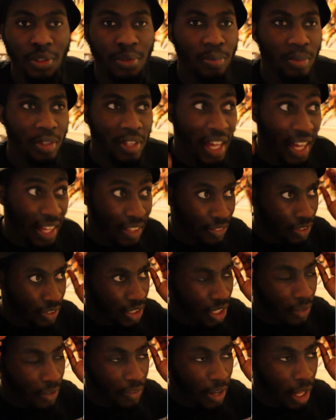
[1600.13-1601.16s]
of
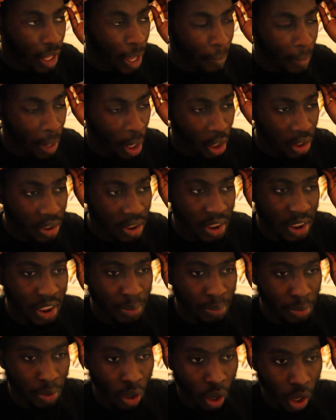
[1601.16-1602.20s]
stuff I'm allowed to see
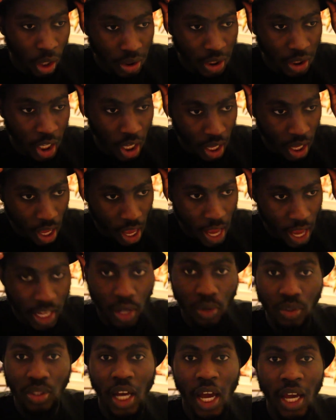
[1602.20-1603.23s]
because
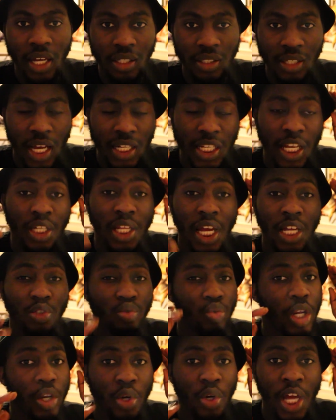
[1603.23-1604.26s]
Attack on Titan is
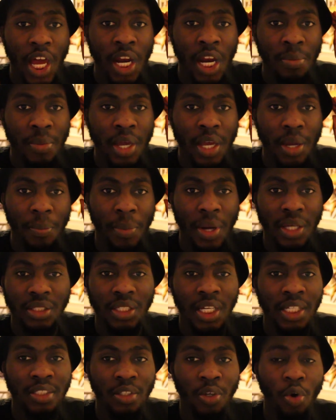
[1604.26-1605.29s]
really good anime, but it
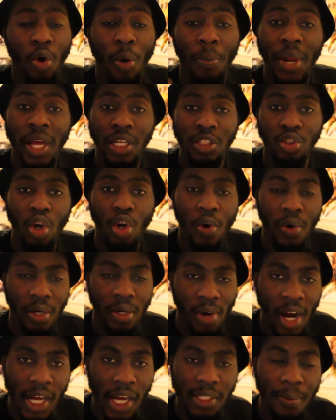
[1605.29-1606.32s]
has a complex story,
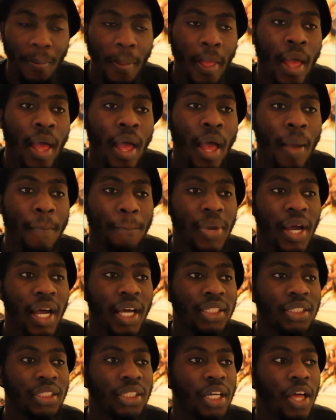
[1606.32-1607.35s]
right?
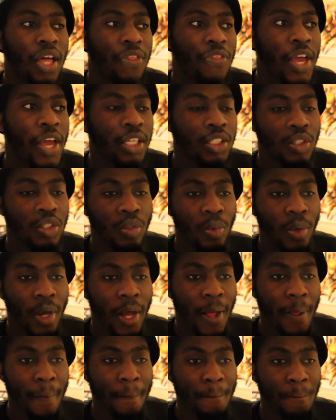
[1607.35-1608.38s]
But thanks
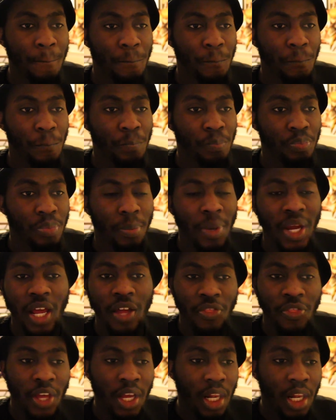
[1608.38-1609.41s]
to but
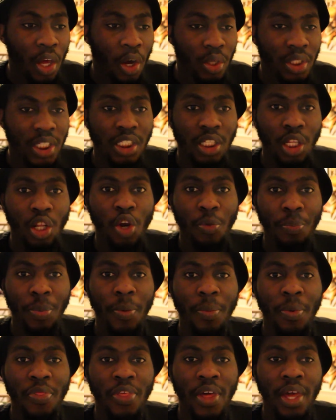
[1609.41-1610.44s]
I think nowadays a lot of
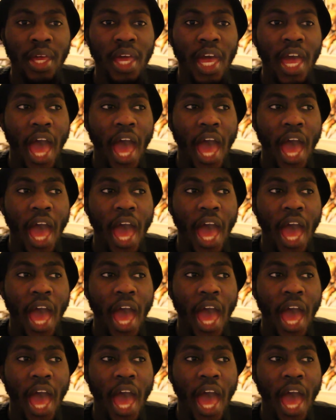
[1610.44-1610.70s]
people think